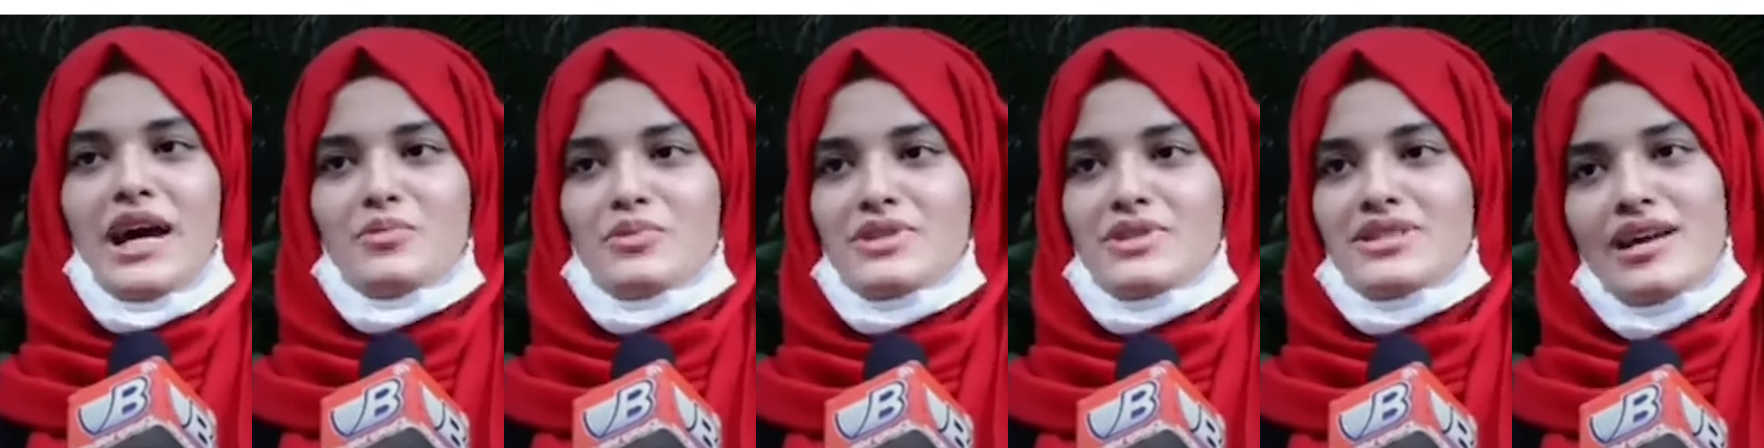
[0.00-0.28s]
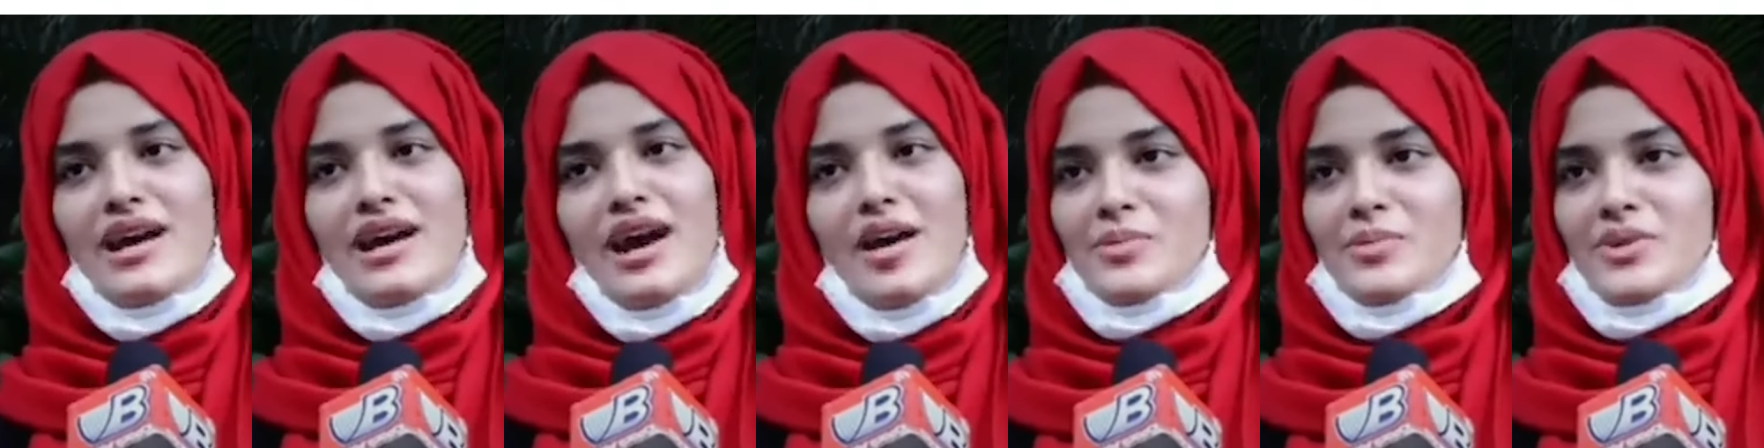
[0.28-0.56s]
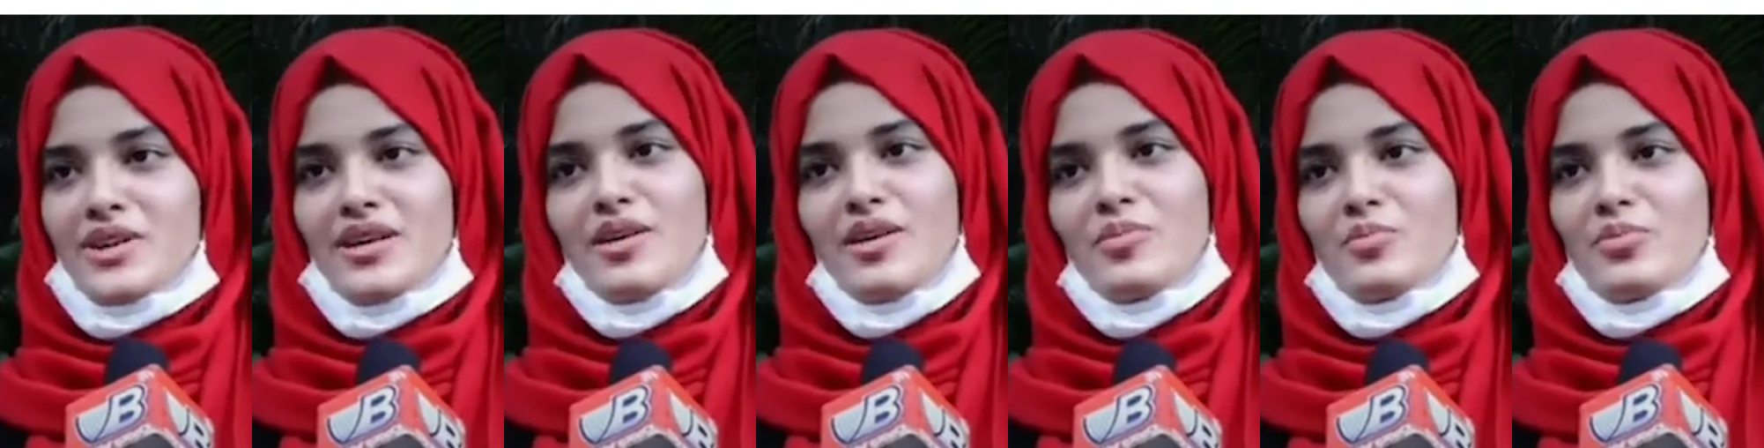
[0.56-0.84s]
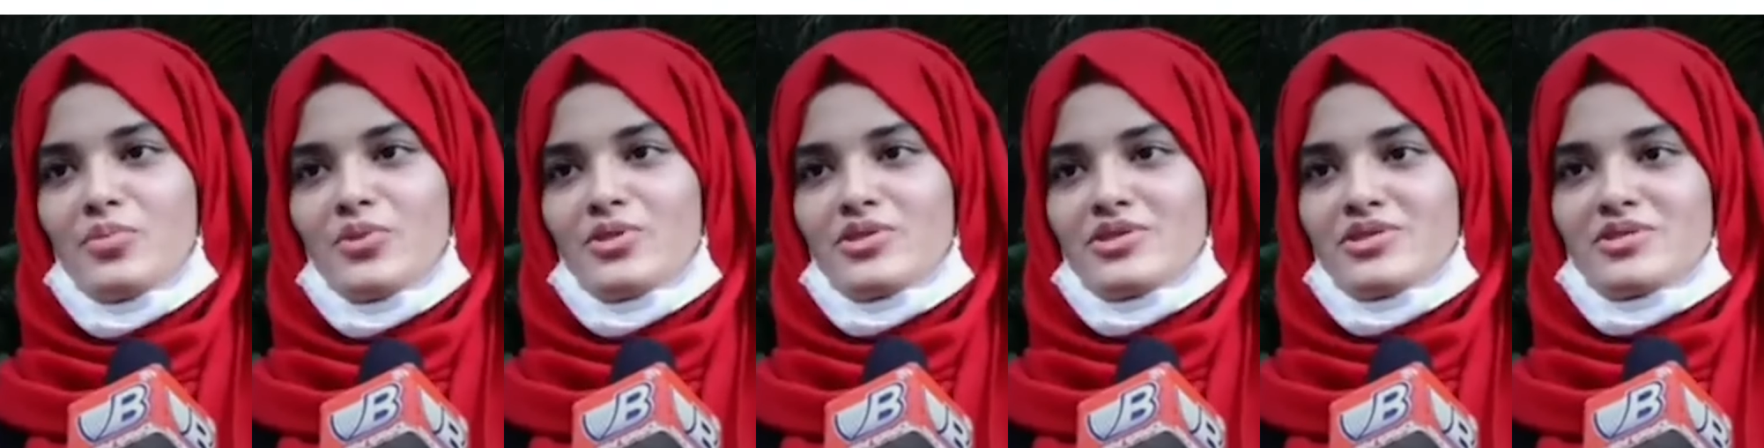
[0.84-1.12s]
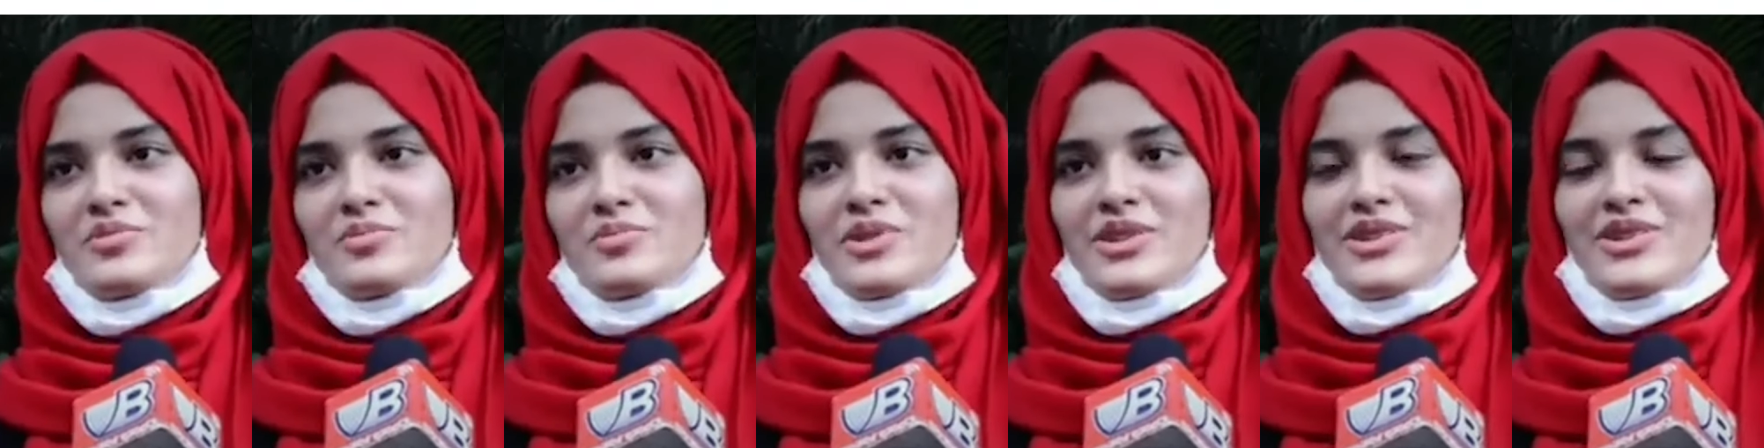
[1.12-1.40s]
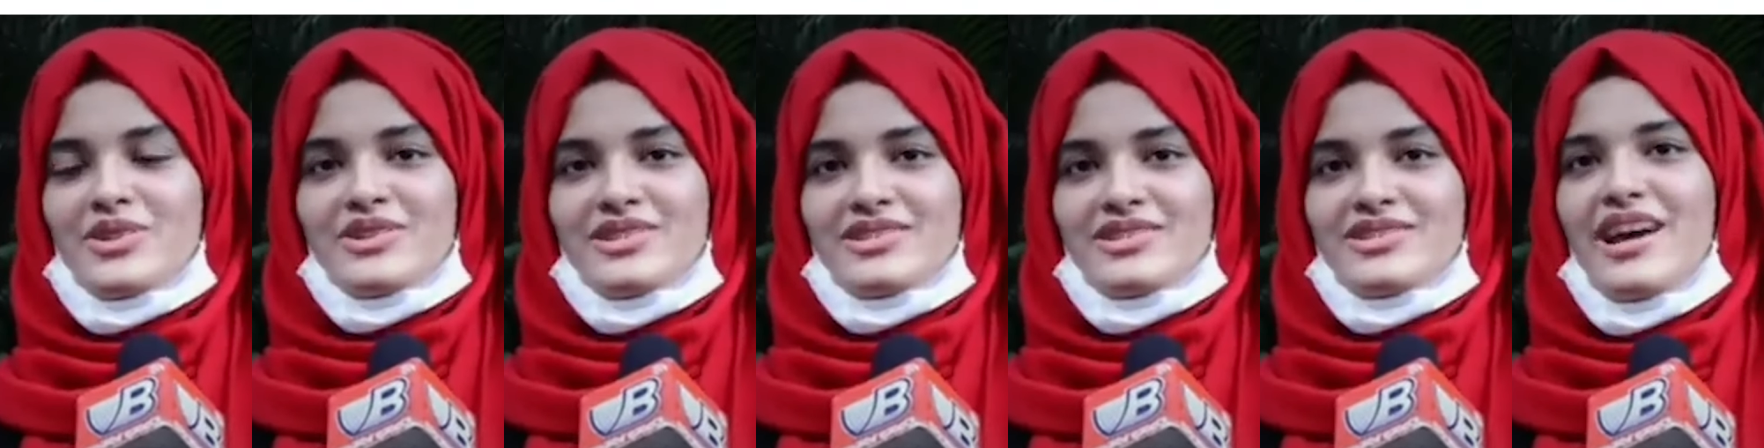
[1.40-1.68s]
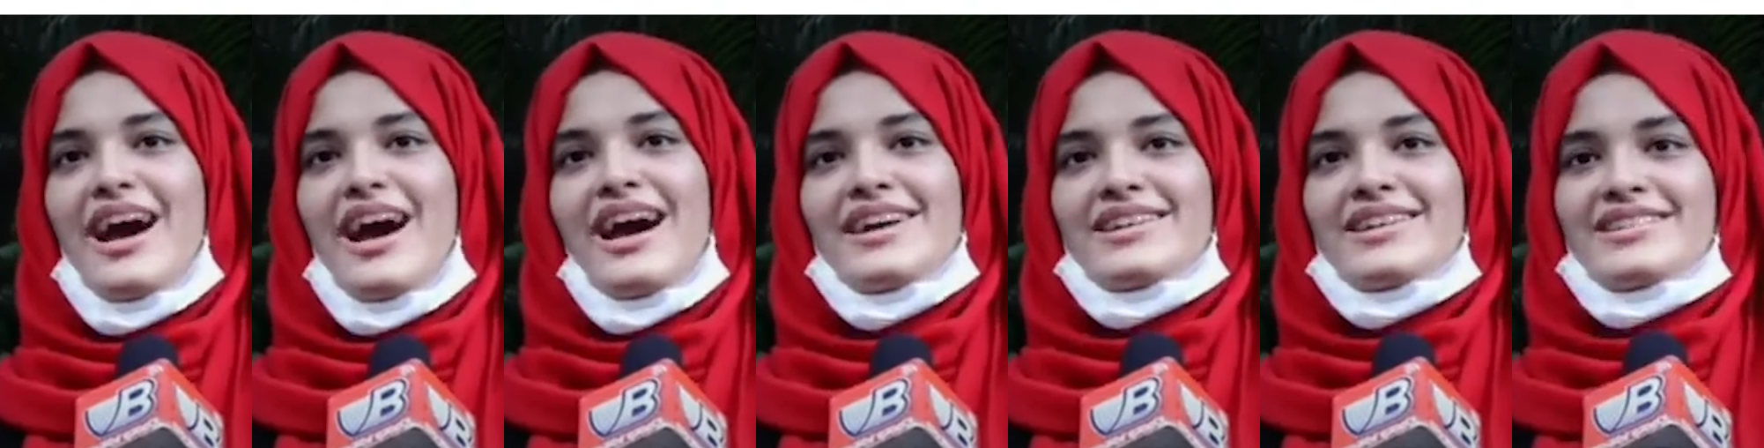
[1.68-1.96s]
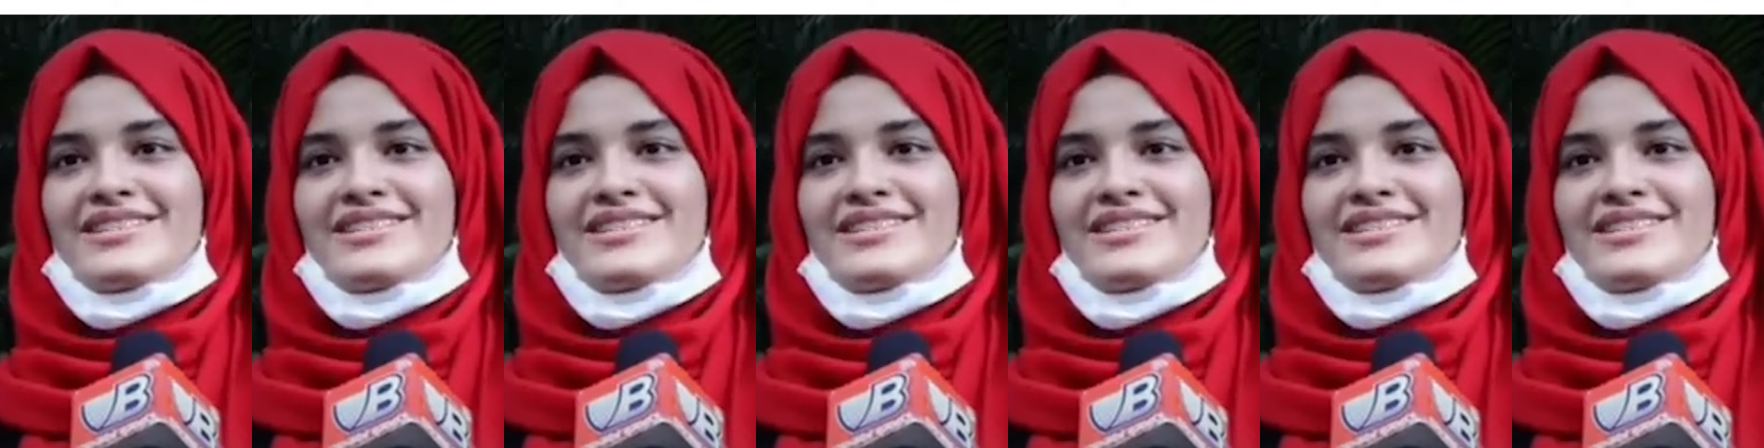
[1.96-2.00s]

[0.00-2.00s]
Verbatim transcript: I was calm and composed because